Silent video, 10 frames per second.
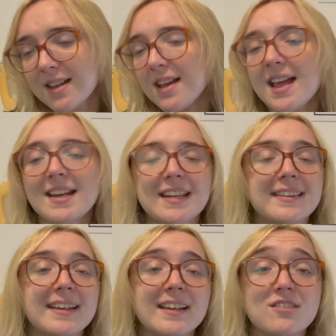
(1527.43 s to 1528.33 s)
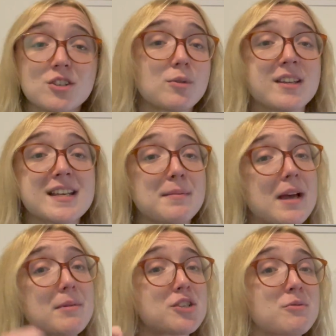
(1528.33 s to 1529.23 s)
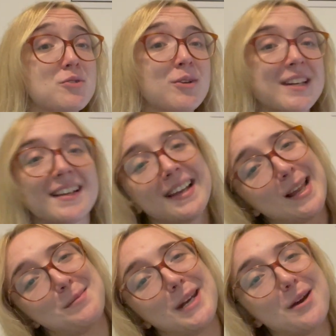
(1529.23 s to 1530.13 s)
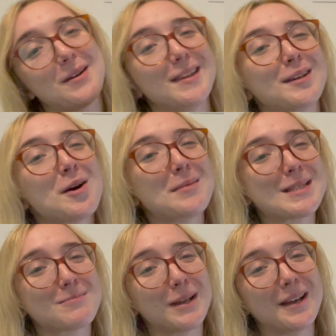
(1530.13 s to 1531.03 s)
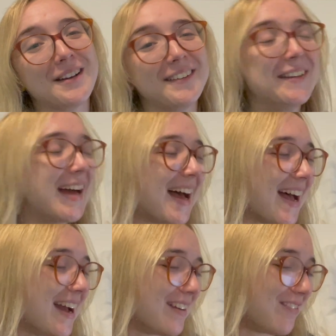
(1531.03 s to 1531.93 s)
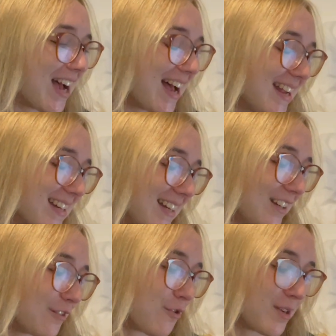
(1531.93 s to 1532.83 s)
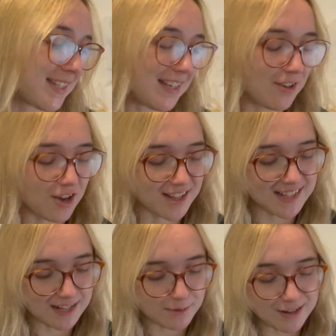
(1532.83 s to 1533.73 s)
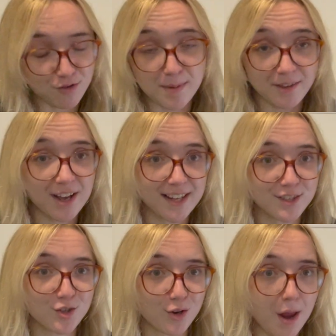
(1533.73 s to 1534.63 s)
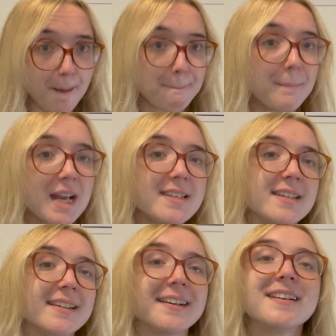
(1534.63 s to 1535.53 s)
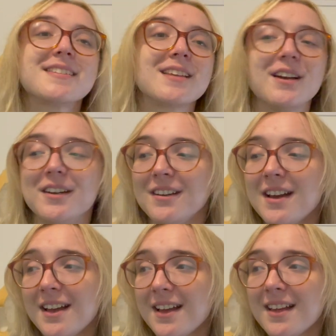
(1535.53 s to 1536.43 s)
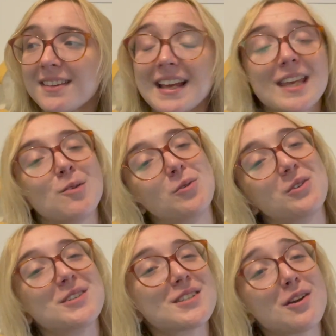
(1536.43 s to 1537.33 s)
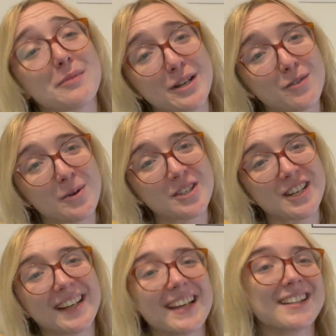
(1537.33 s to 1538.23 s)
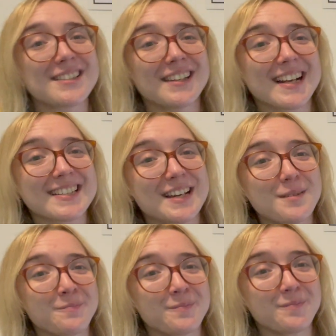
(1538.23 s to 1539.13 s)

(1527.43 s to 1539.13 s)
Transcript: anything, just want to tell me how much you enjoyed it, let me know in the comments below. Um, and I look forward to seeing you guys next week for a bit of hands-on mending. So thank you all so much for watching and I'll see you next time.